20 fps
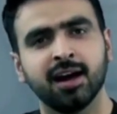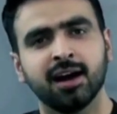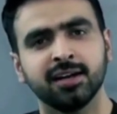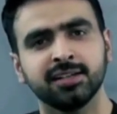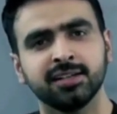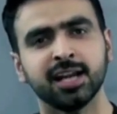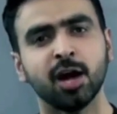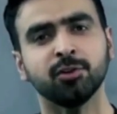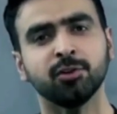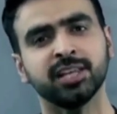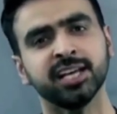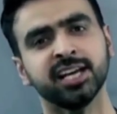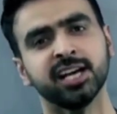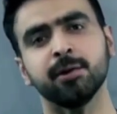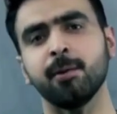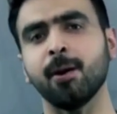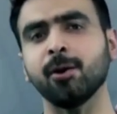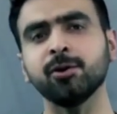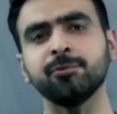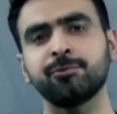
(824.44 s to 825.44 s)
Now think
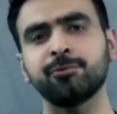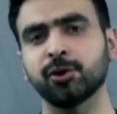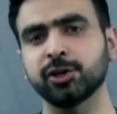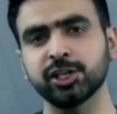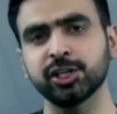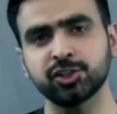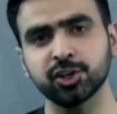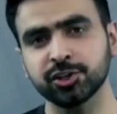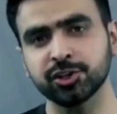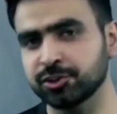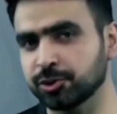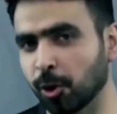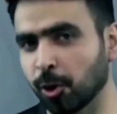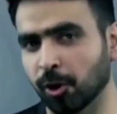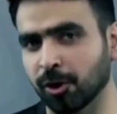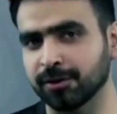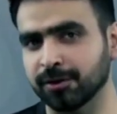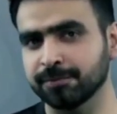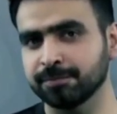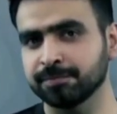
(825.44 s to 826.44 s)
about a furniture store.
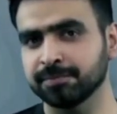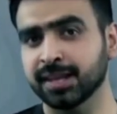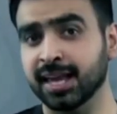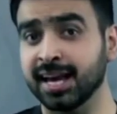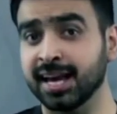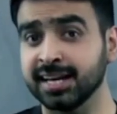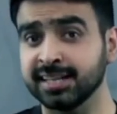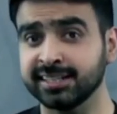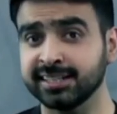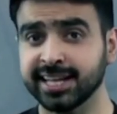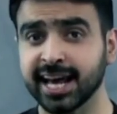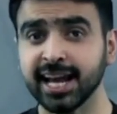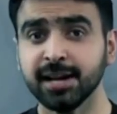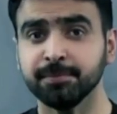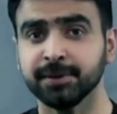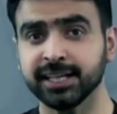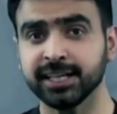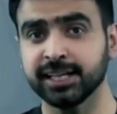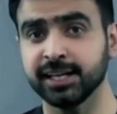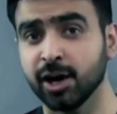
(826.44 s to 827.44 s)
Tell
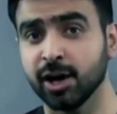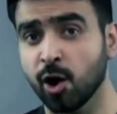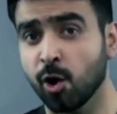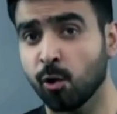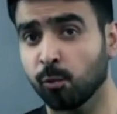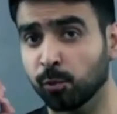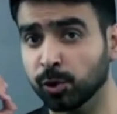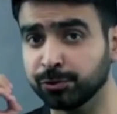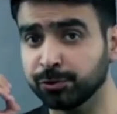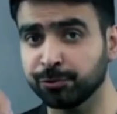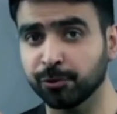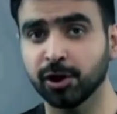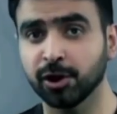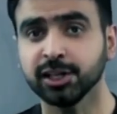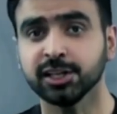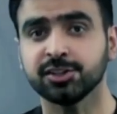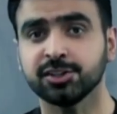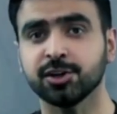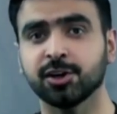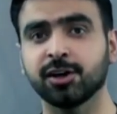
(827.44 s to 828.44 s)
me, would
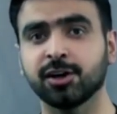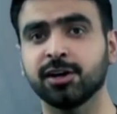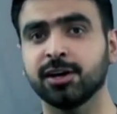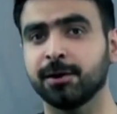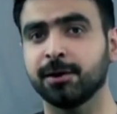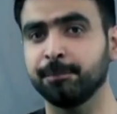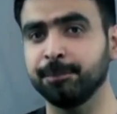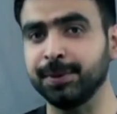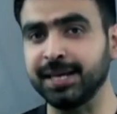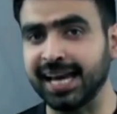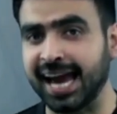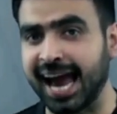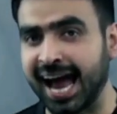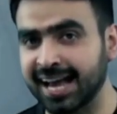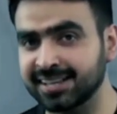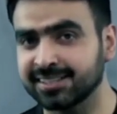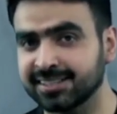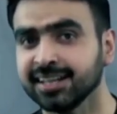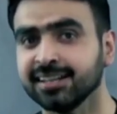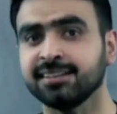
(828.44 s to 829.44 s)
furniture be
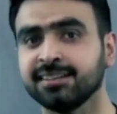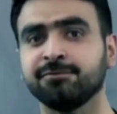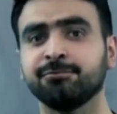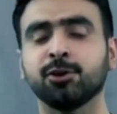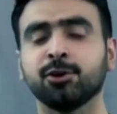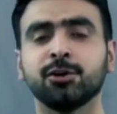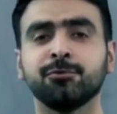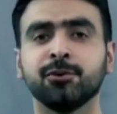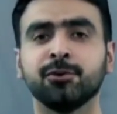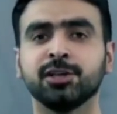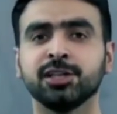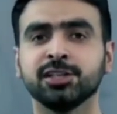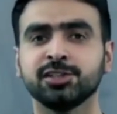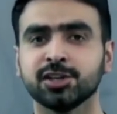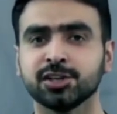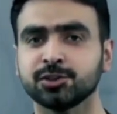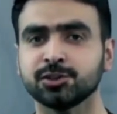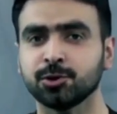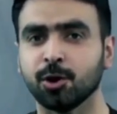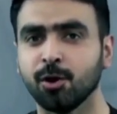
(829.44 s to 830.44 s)
asset for a furniture
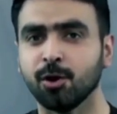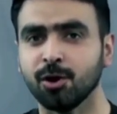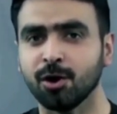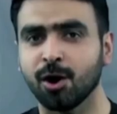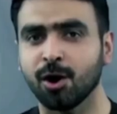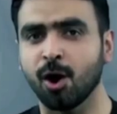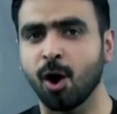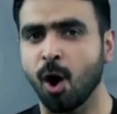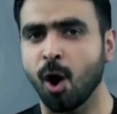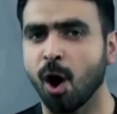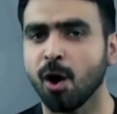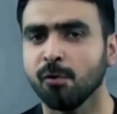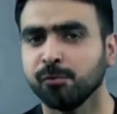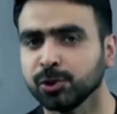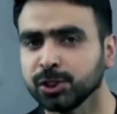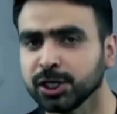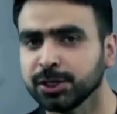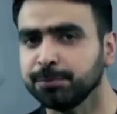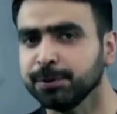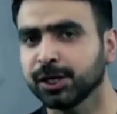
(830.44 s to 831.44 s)
store or would
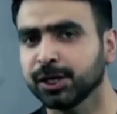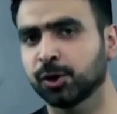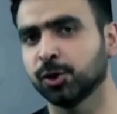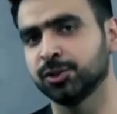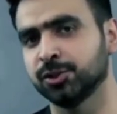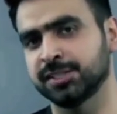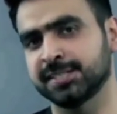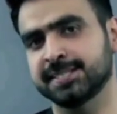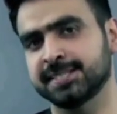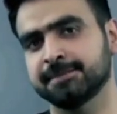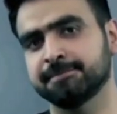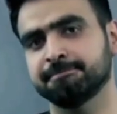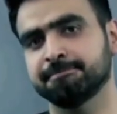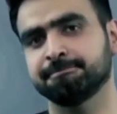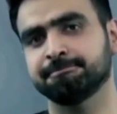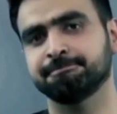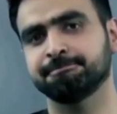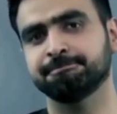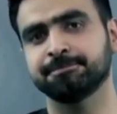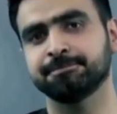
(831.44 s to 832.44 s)
it be goods?
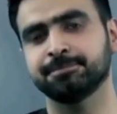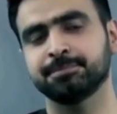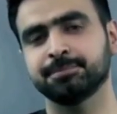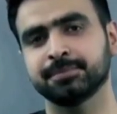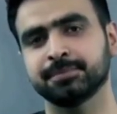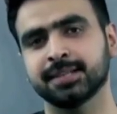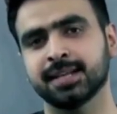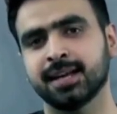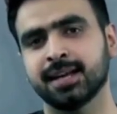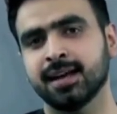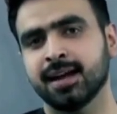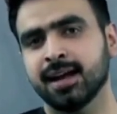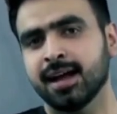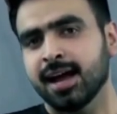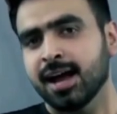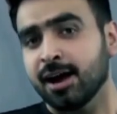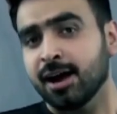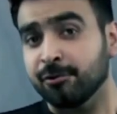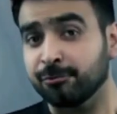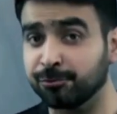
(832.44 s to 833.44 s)

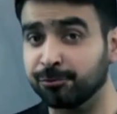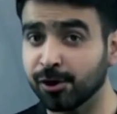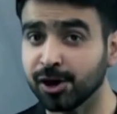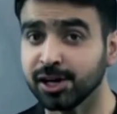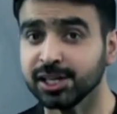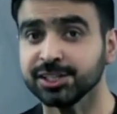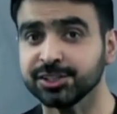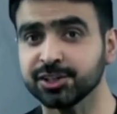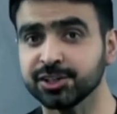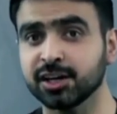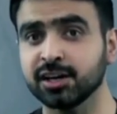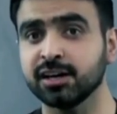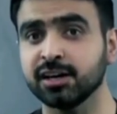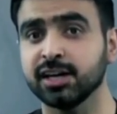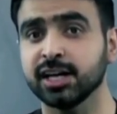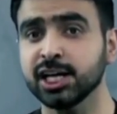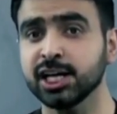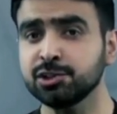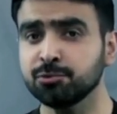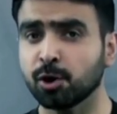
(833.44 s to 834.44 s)
Furniture
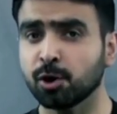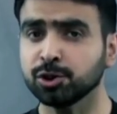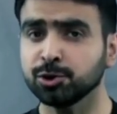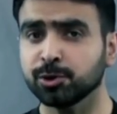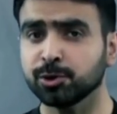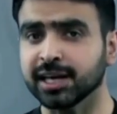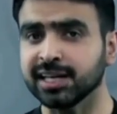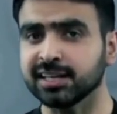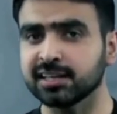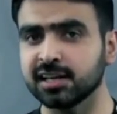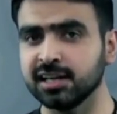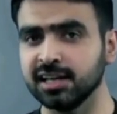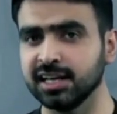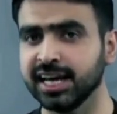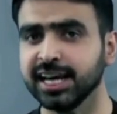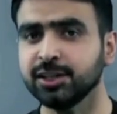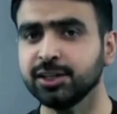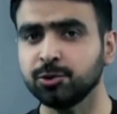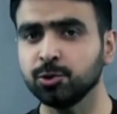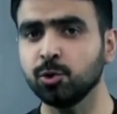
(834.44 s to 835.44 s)
is what you can
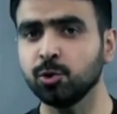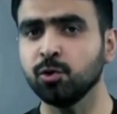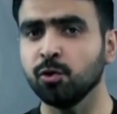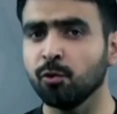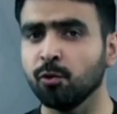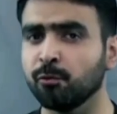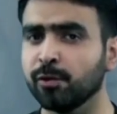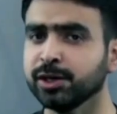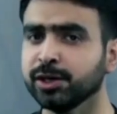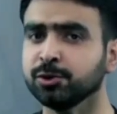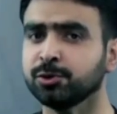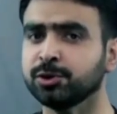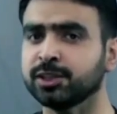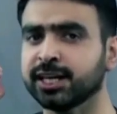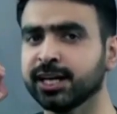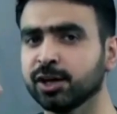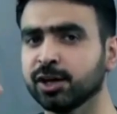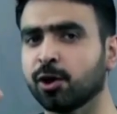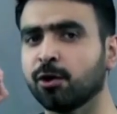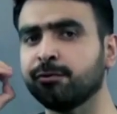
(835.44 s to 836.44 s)
relate to when you
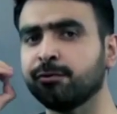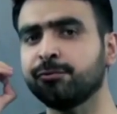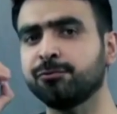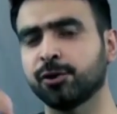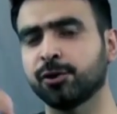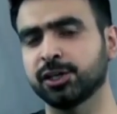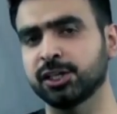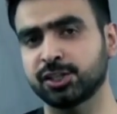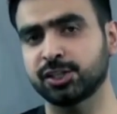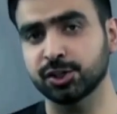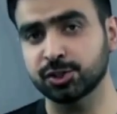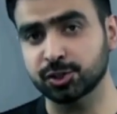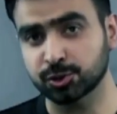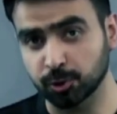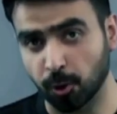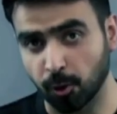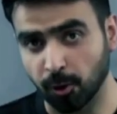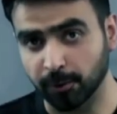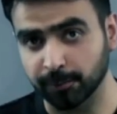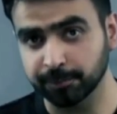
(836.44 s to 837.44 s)
think of a furniture
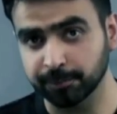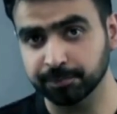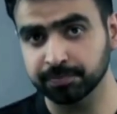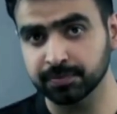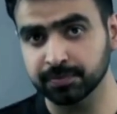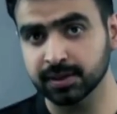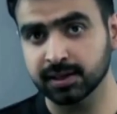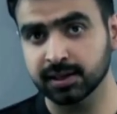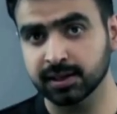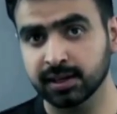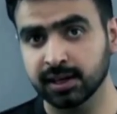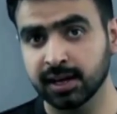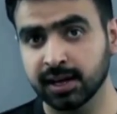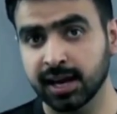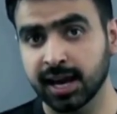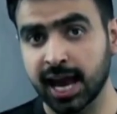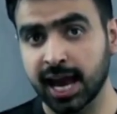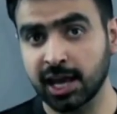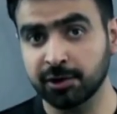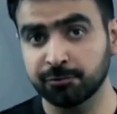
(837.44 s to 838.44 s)
store.
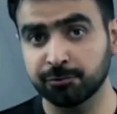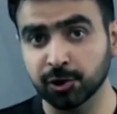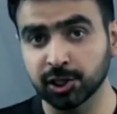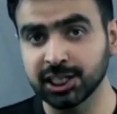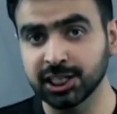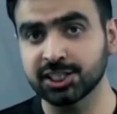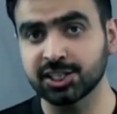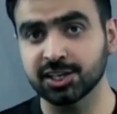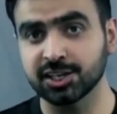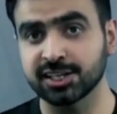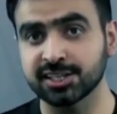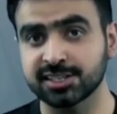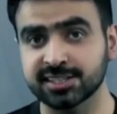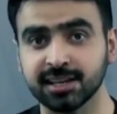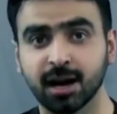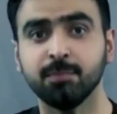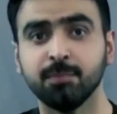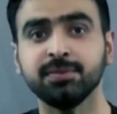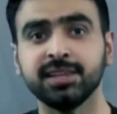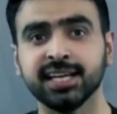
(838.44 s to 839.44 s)
And furniture is
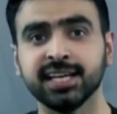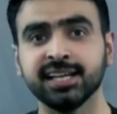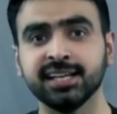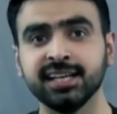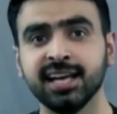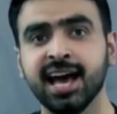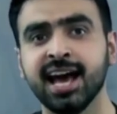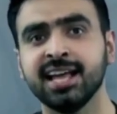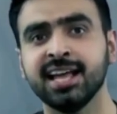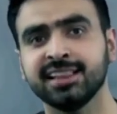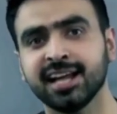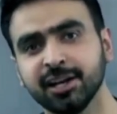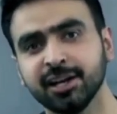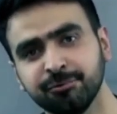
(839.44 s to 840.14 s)
something that a